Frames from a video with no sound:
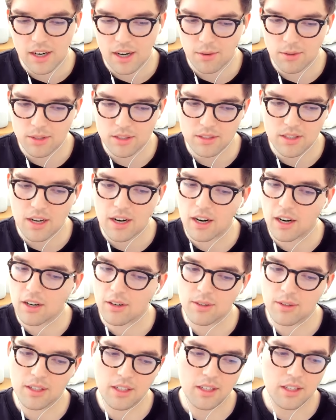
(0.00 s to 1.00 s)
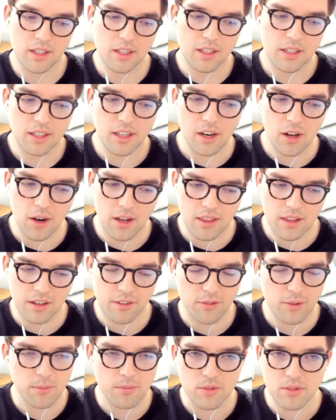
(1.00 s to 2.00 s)
I was there, I
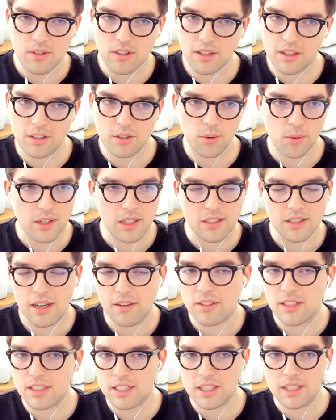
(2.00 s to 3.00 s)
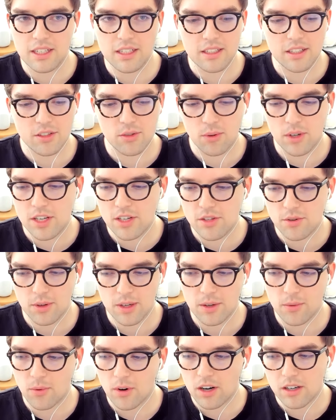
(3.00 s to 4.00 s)
think from like 2017 to
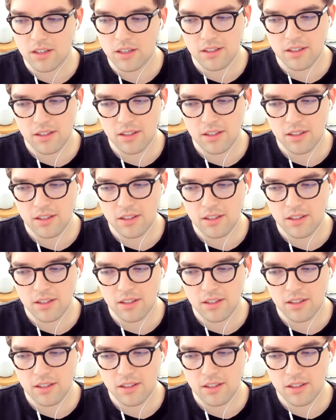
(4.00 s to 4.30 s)
2021.